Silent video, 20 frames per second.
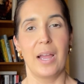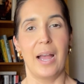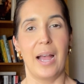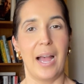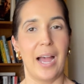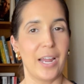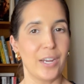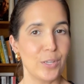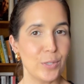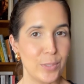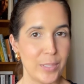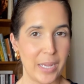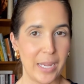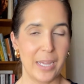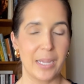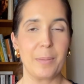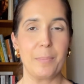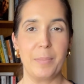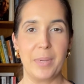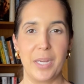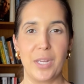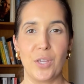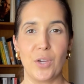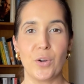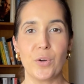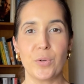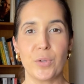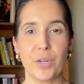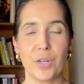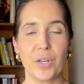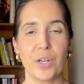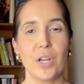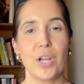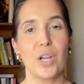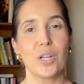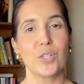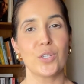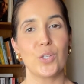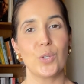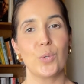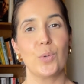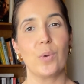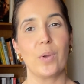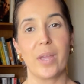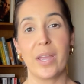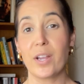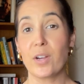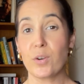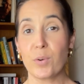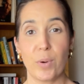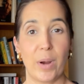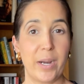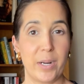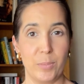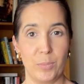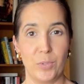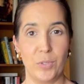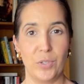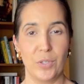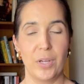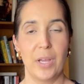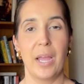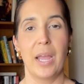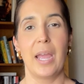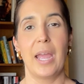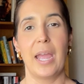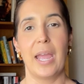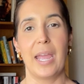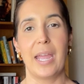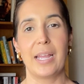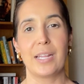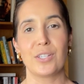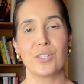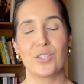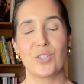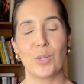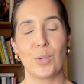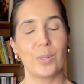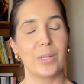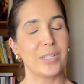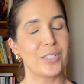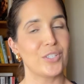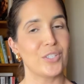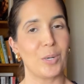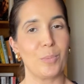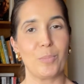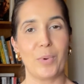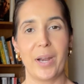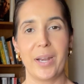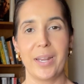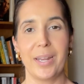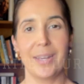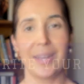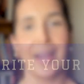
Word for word: How do you take mediocre to incredible? And so let's jump right in.